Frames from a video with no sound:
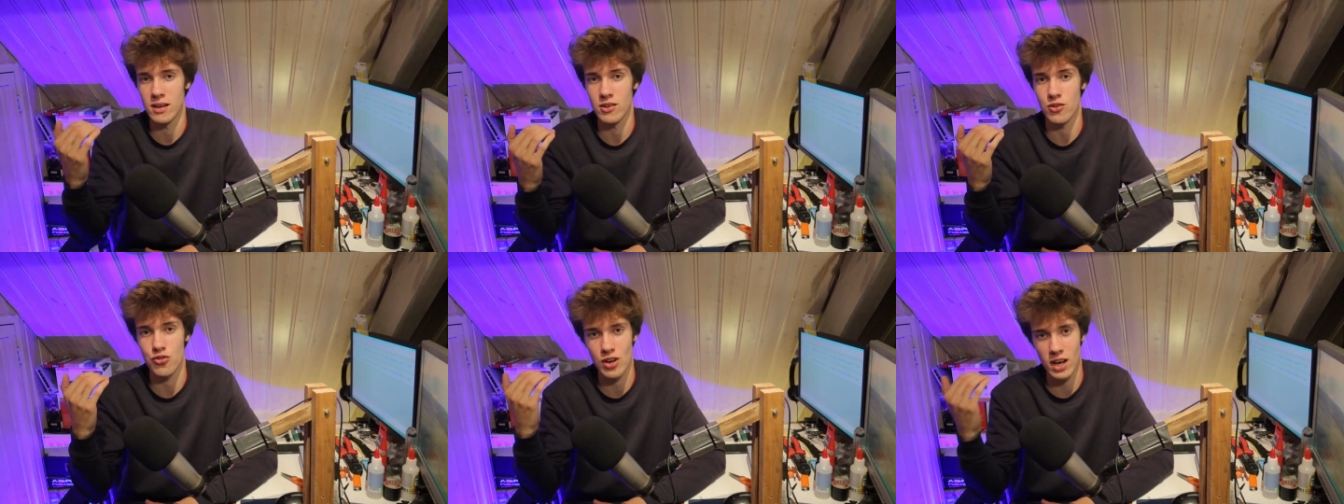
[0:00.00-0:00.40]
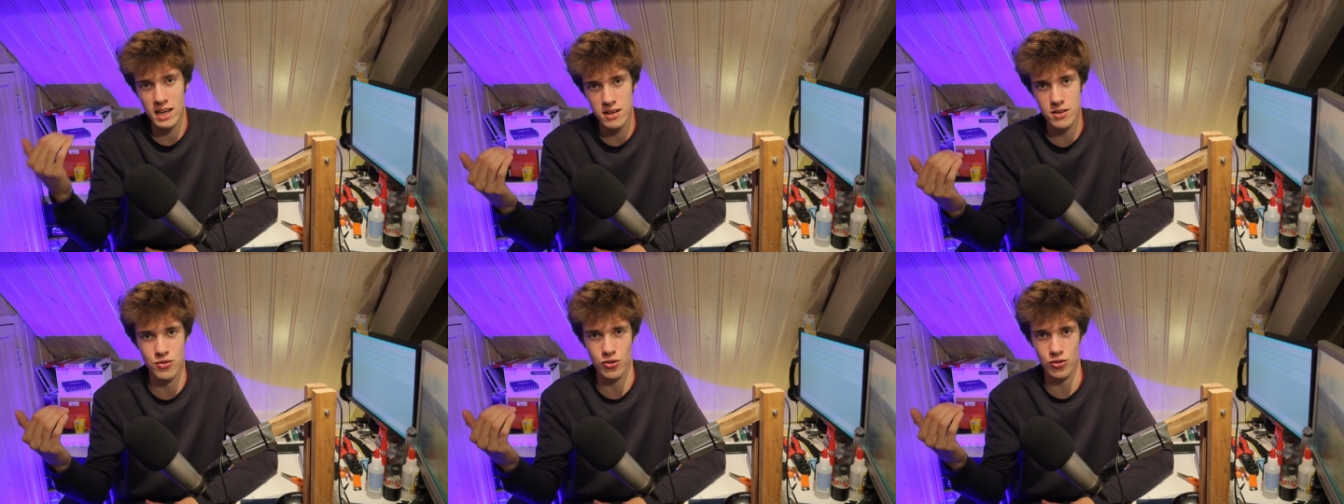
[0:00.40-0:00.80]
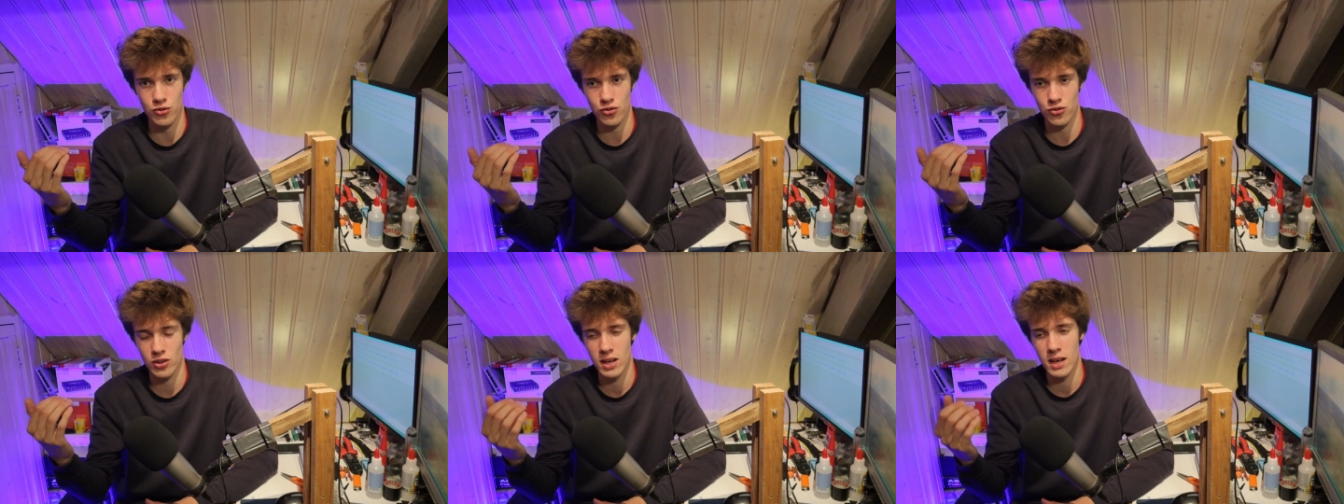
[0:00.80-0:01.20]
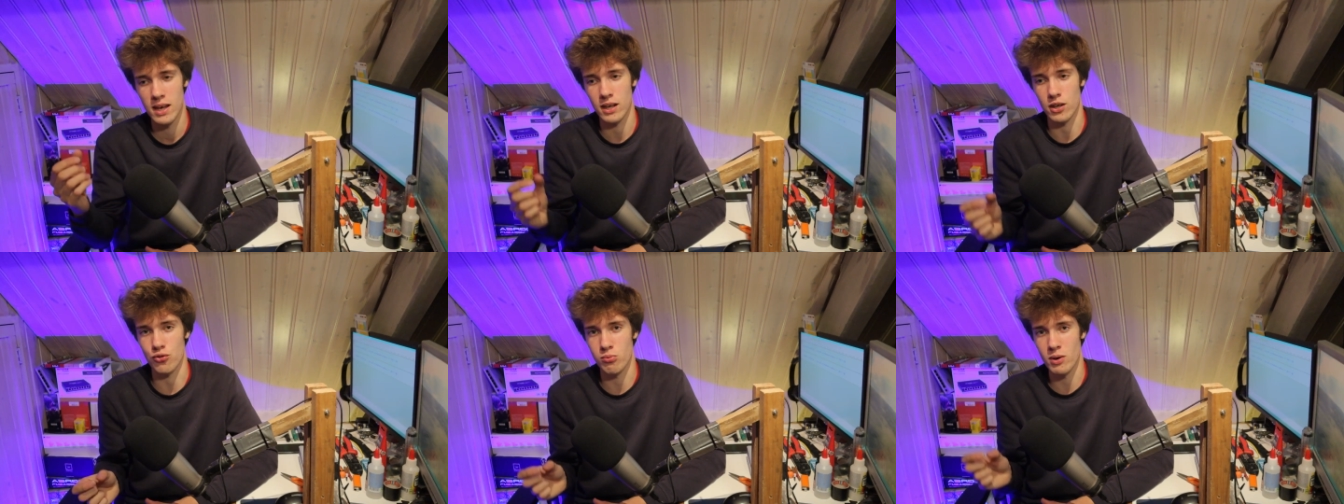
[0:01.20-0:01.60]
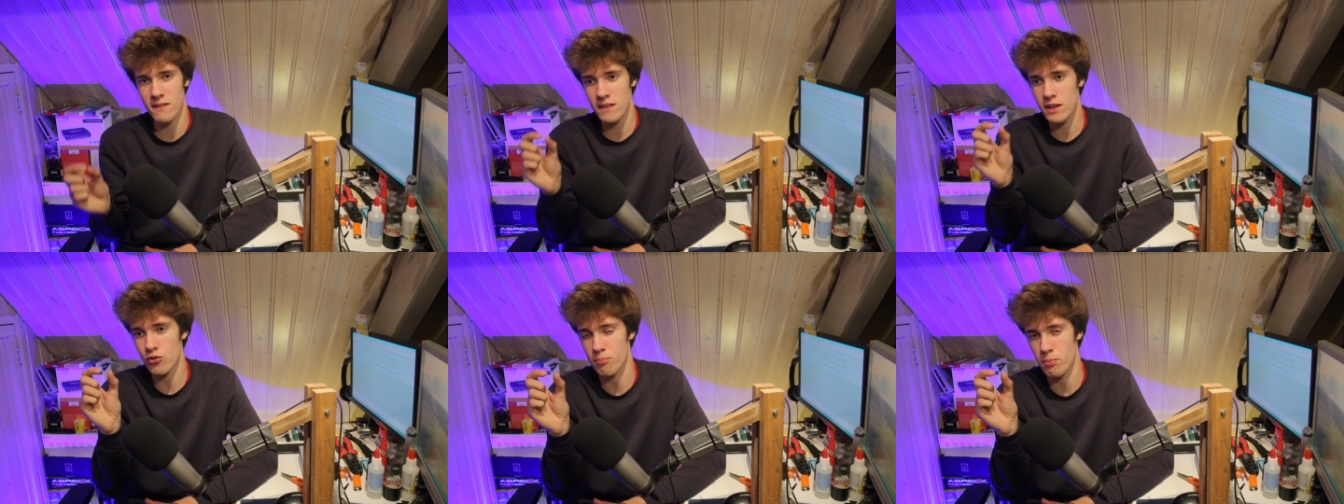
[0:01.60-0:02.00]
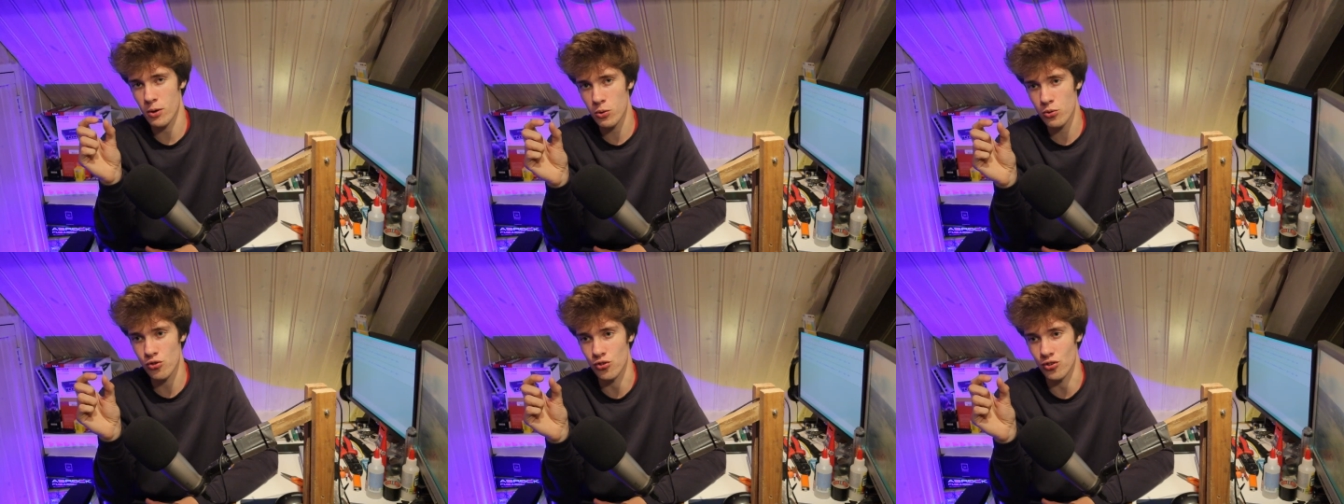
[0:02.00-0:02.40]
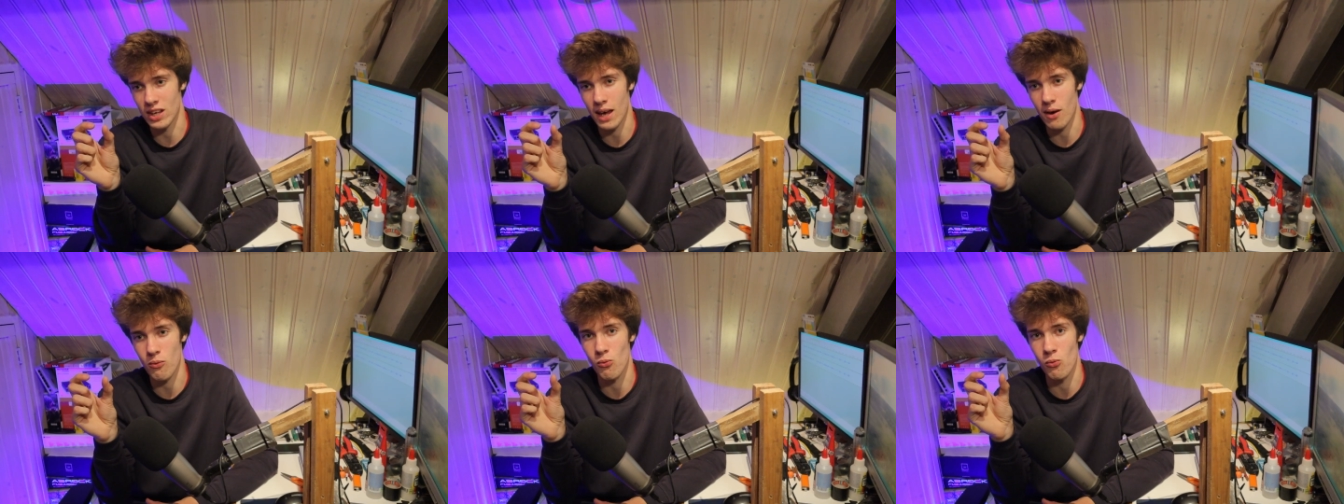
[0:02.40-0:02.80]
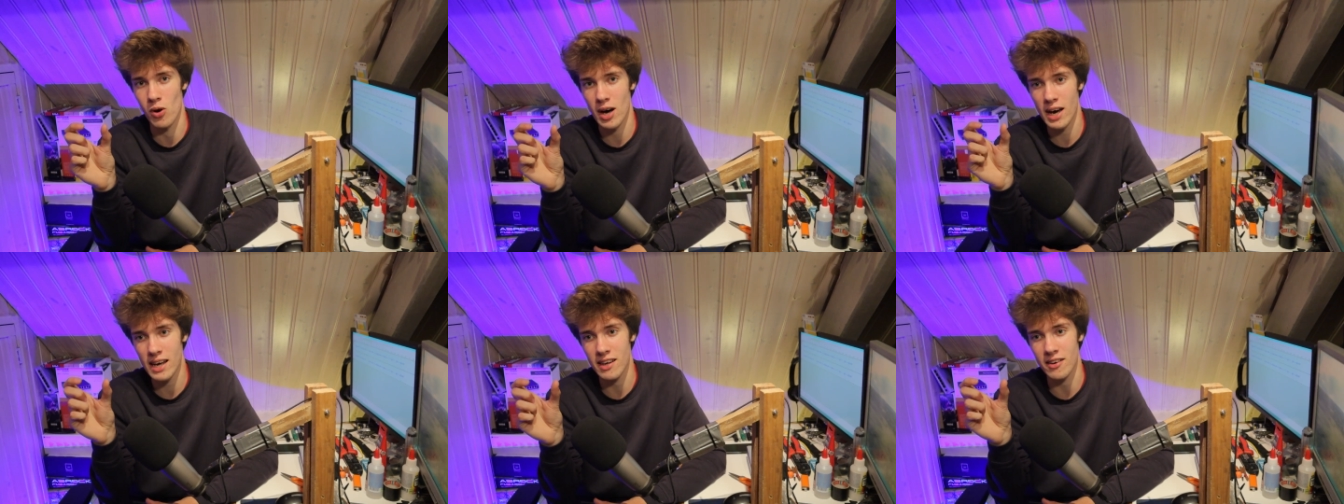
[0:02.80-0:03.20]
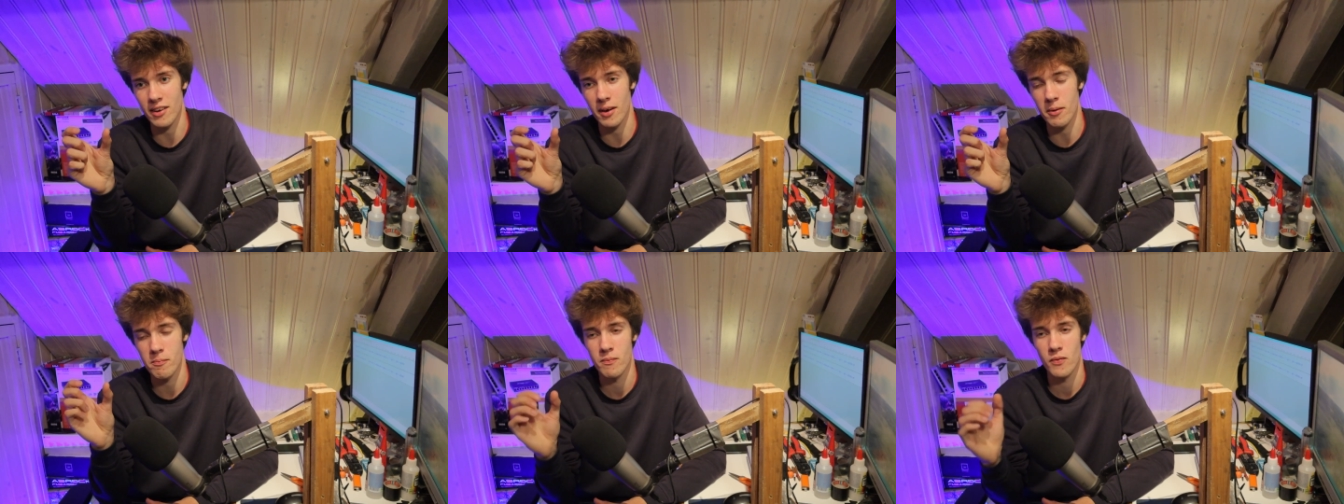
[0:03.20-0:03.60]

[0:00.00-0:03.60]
changes because when these pulses get wider,